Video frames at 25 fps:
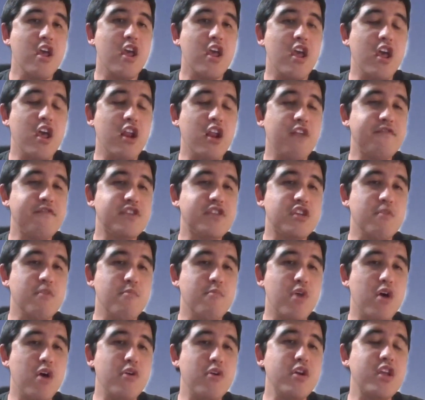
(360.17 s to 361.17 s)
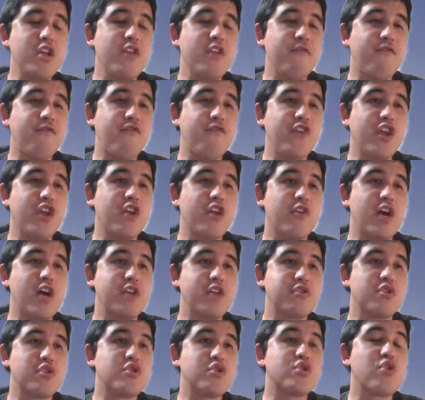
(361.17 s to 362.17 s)
And if Shimoda can figure
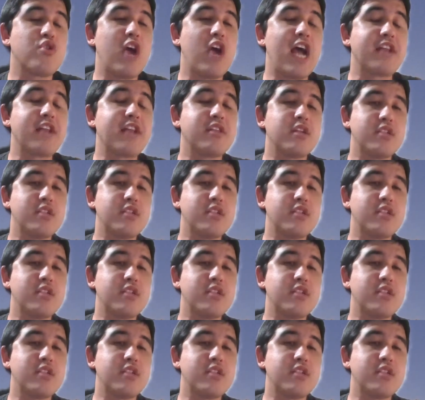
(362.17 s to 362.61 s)
out the track the